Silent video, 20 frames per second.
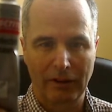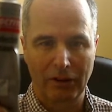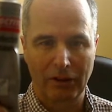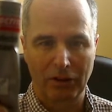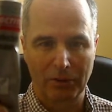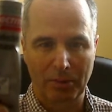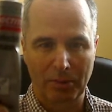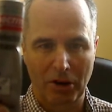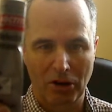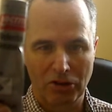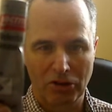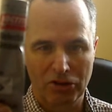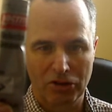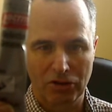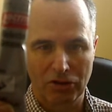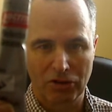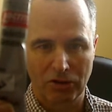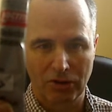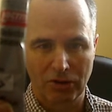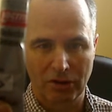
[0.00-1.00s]
part
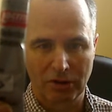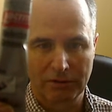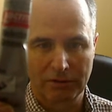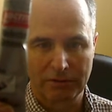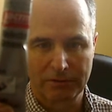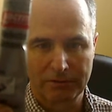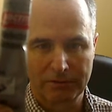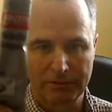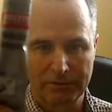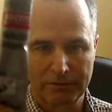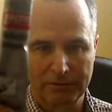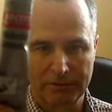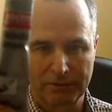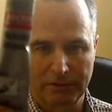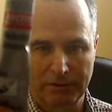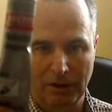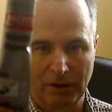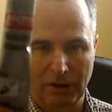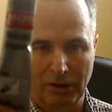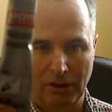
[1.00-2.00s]
store
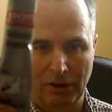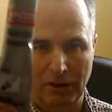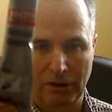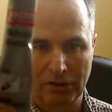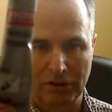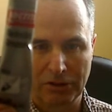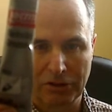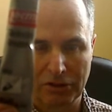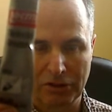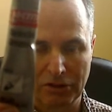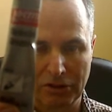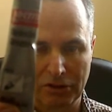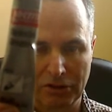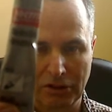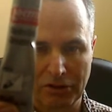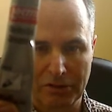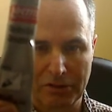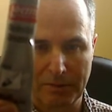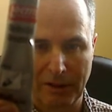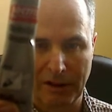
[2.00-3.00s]
at all, so it
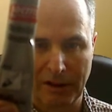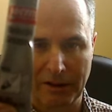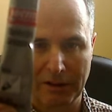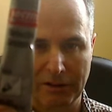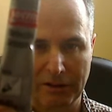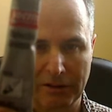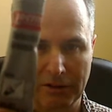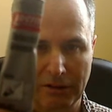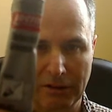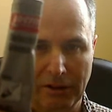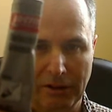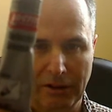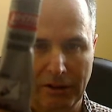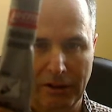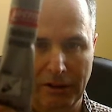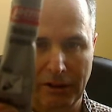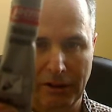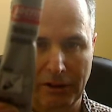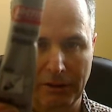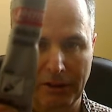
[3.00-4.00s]
doesn't matter.
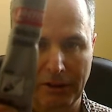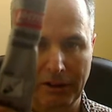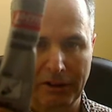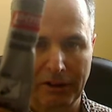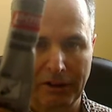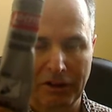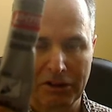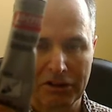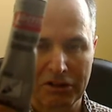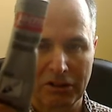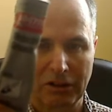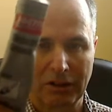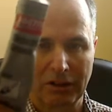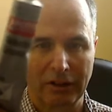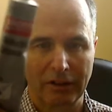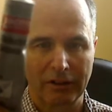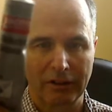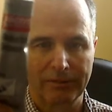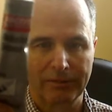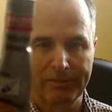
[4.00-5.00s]
Anyway, it's
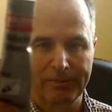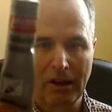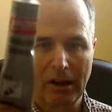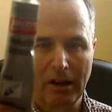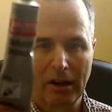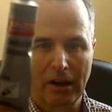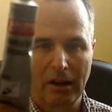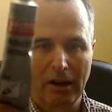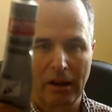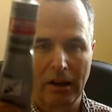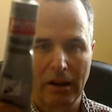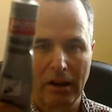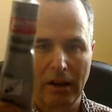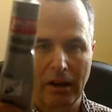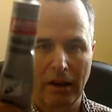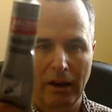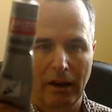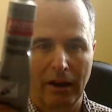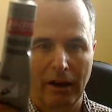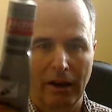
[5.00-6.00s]
clear.
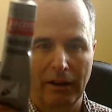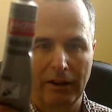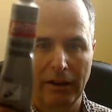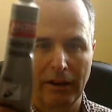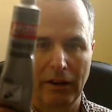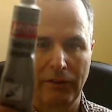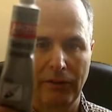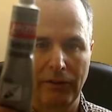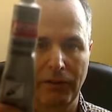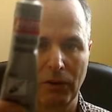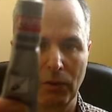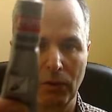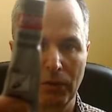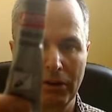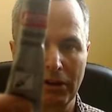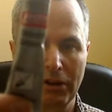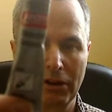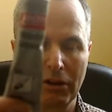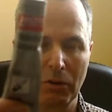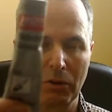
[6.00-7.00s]
And if you
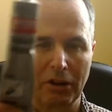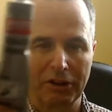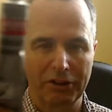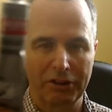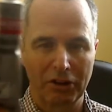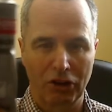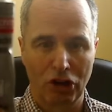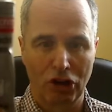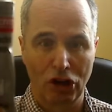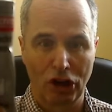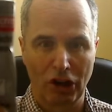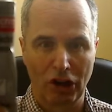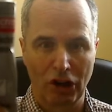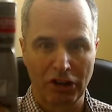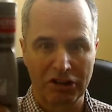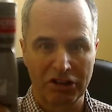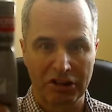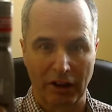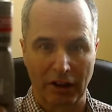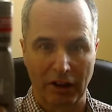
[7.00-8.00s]
really want the good
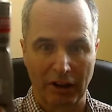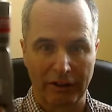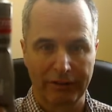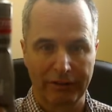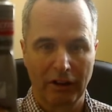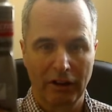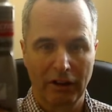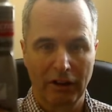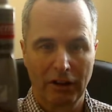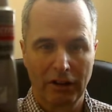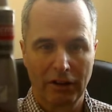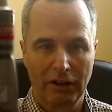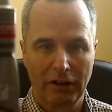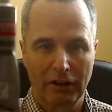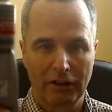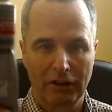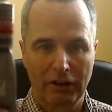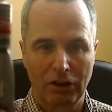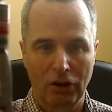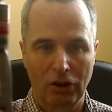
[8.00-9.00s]
stuff,
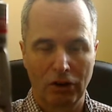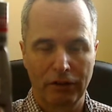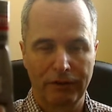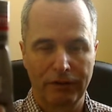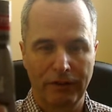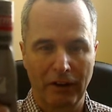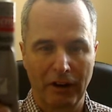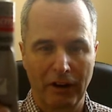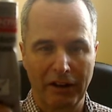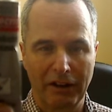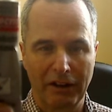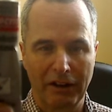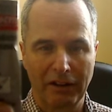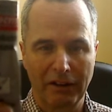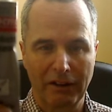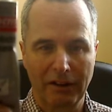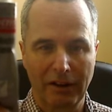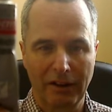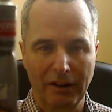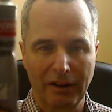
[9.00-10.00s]
go
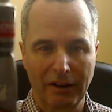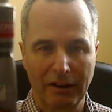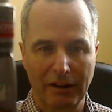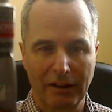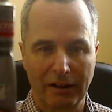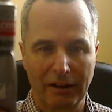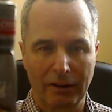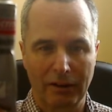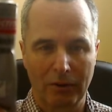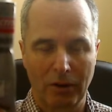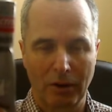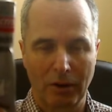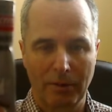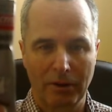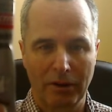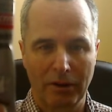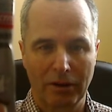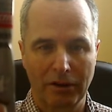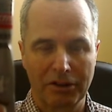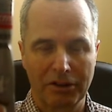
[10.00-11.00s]
find the
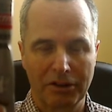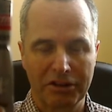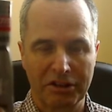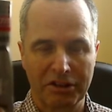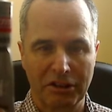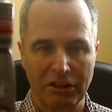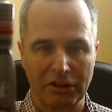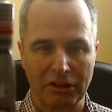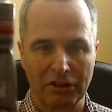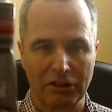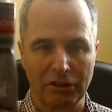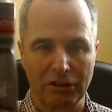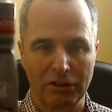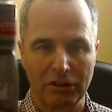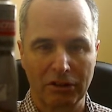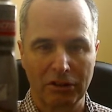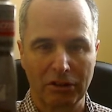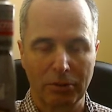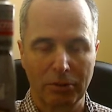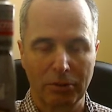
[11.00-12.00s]
rubber
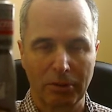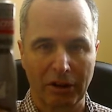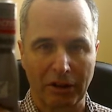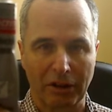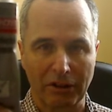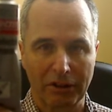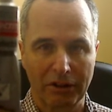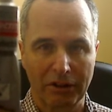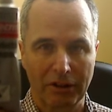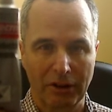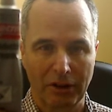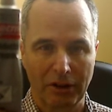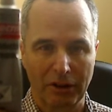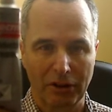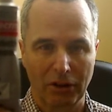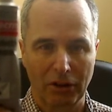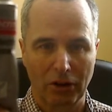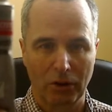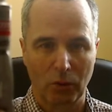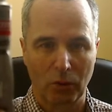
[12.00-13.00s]
seal lubricants, and
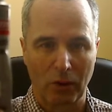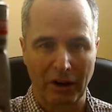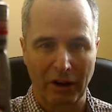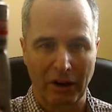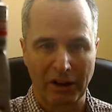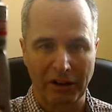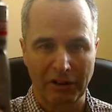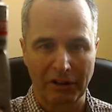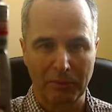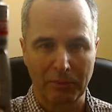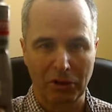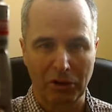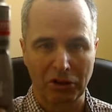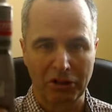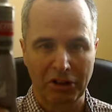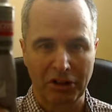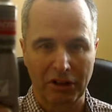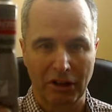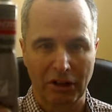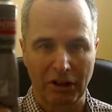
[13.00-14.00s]
they're white,
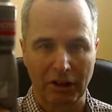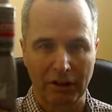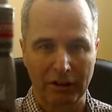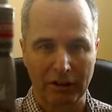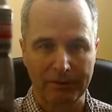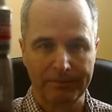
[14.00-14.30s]
milky color.